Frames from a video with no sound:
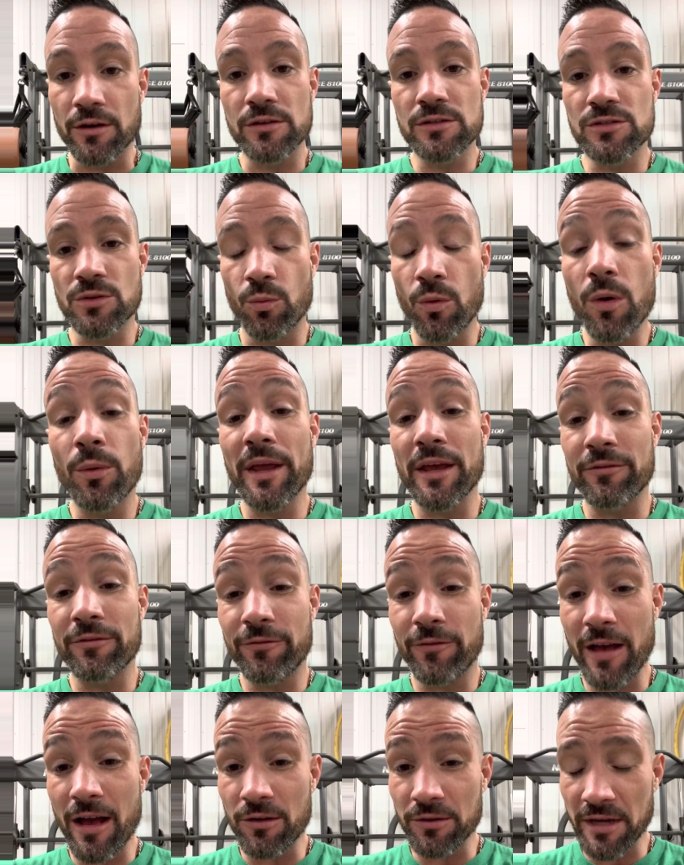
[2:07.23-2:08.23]
So what we have
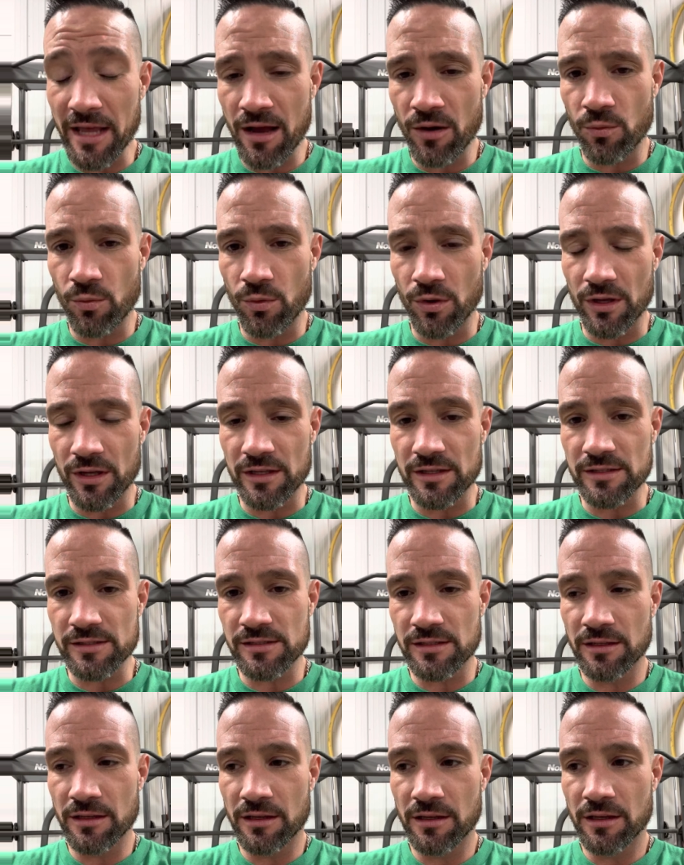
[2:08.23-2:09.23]
found out
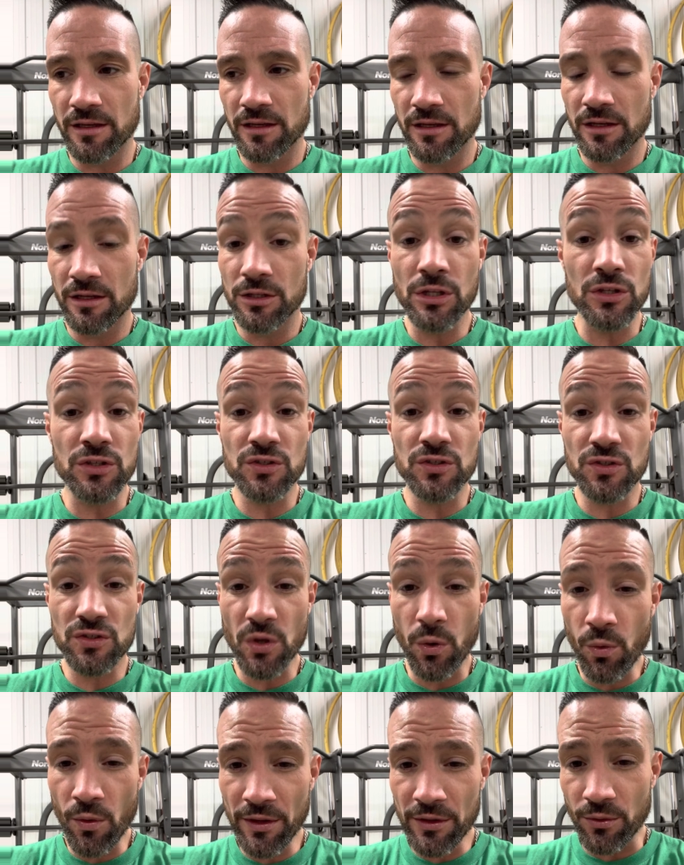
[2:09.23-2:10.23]
was the
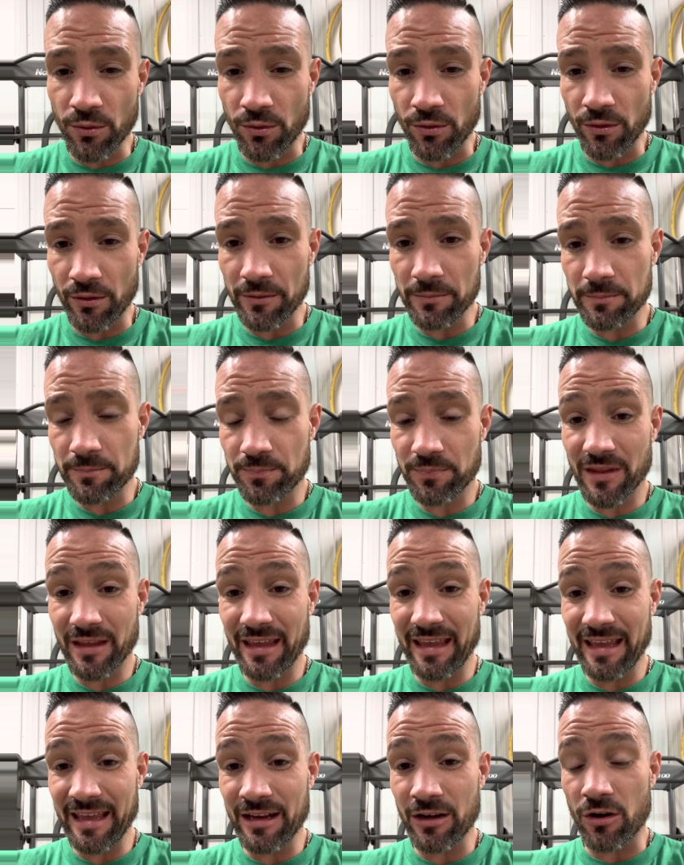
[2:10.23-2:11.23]
soil
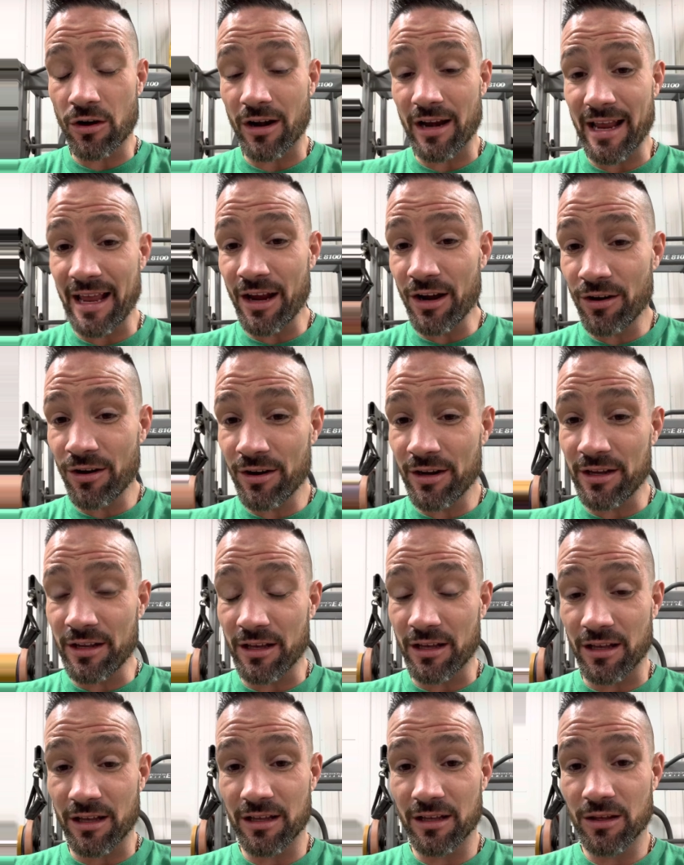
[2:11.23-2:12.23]
in our
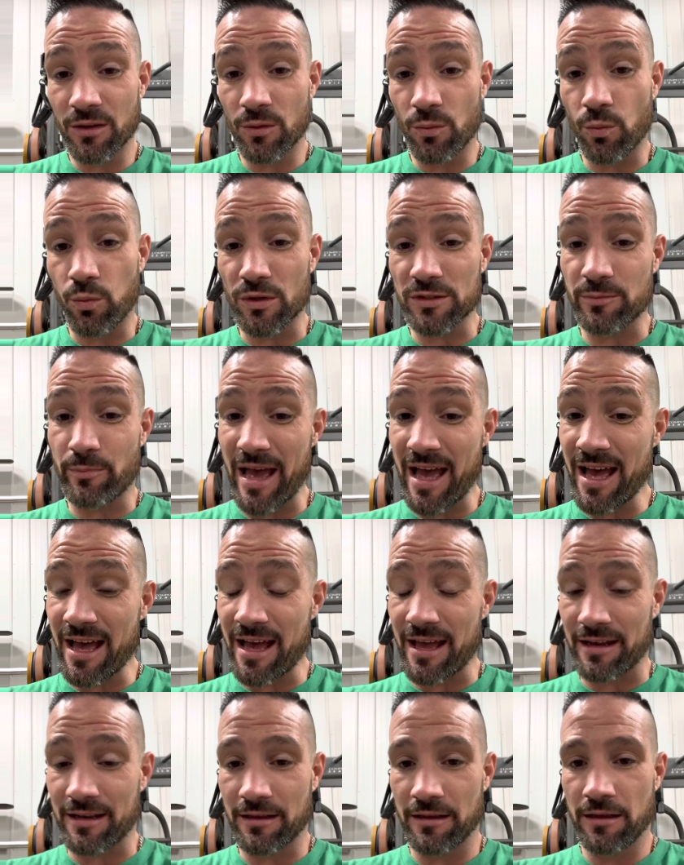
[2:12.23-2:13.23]
area was
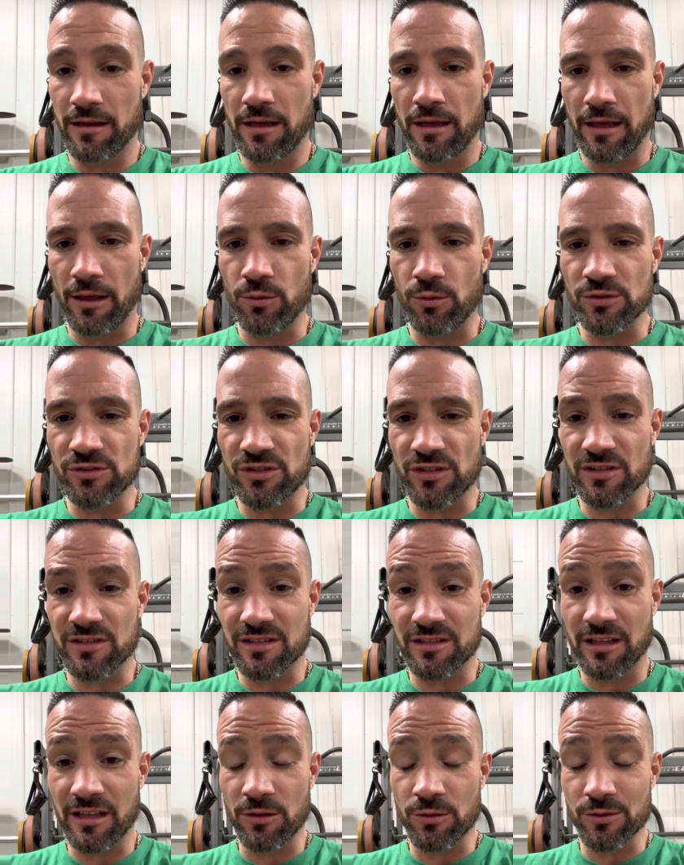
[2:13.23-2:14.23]
bad. It was just,
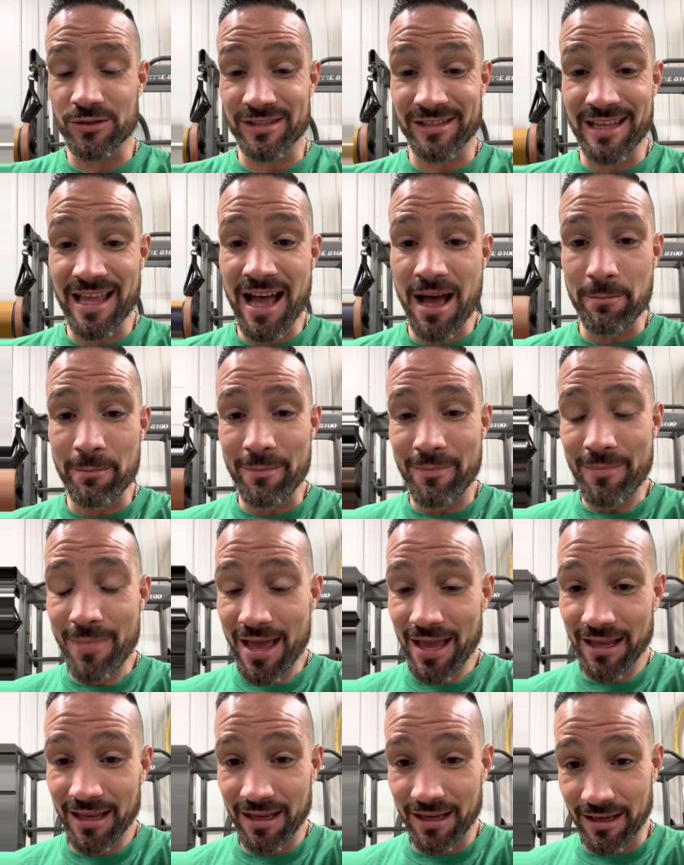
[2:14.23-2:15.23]
it was not
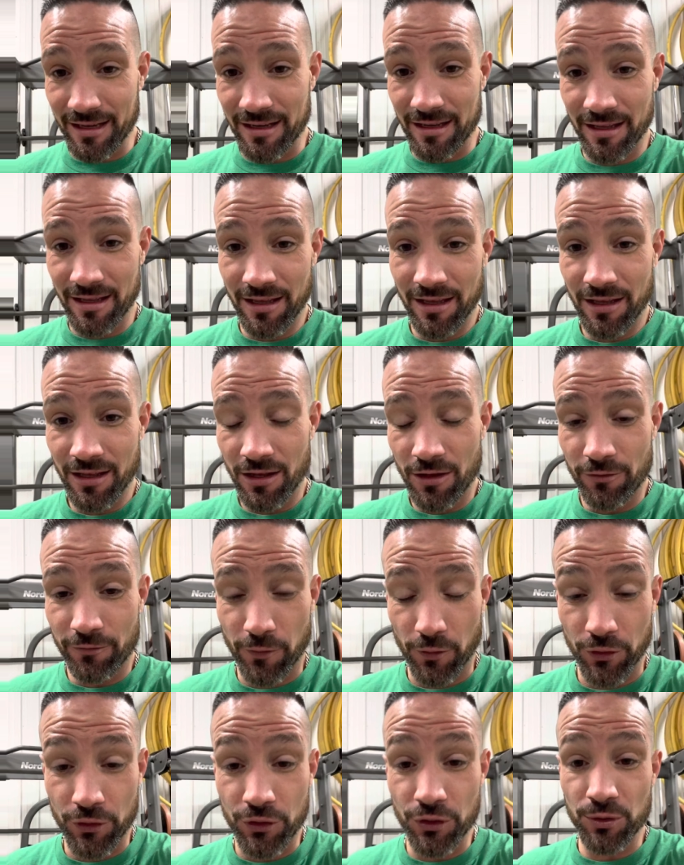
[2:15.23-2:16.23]
made
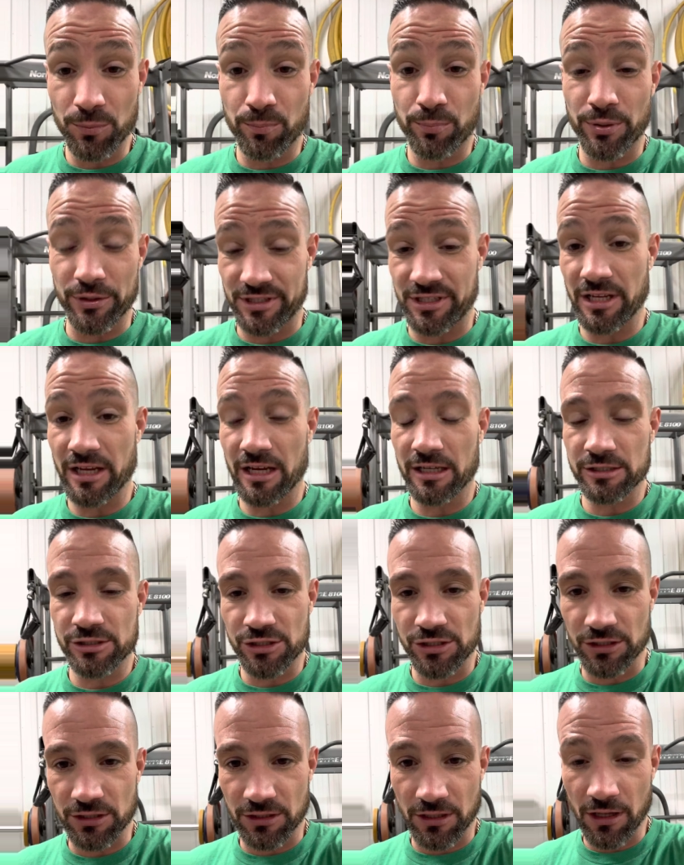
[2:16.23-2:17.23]
for good
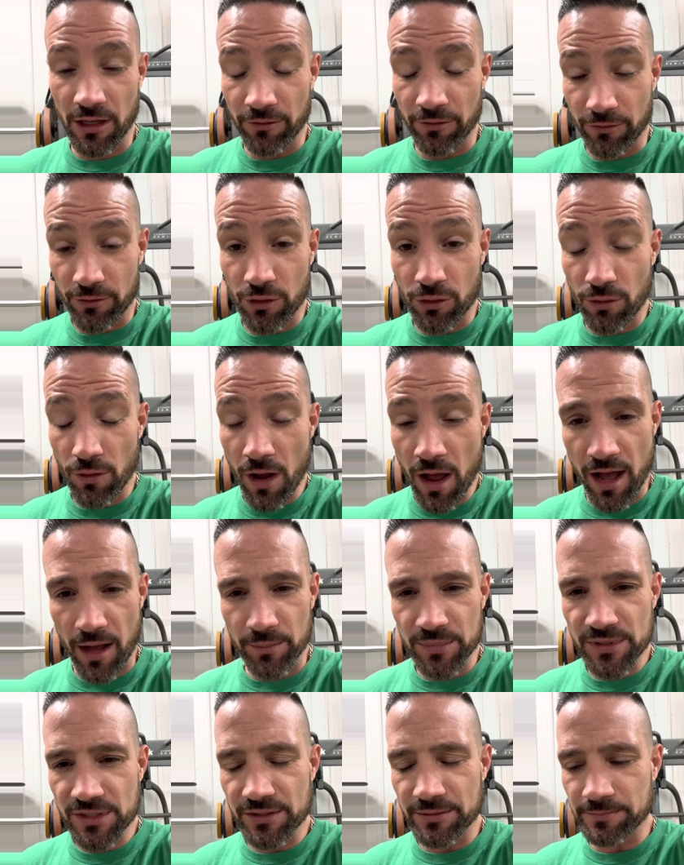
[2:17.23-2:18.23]
production of
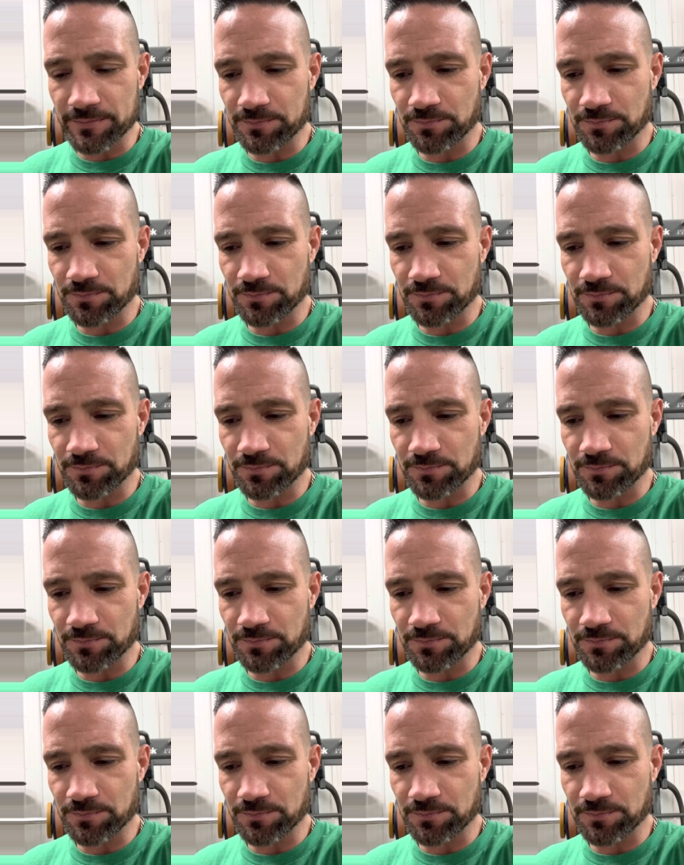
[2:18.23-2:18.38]
crops.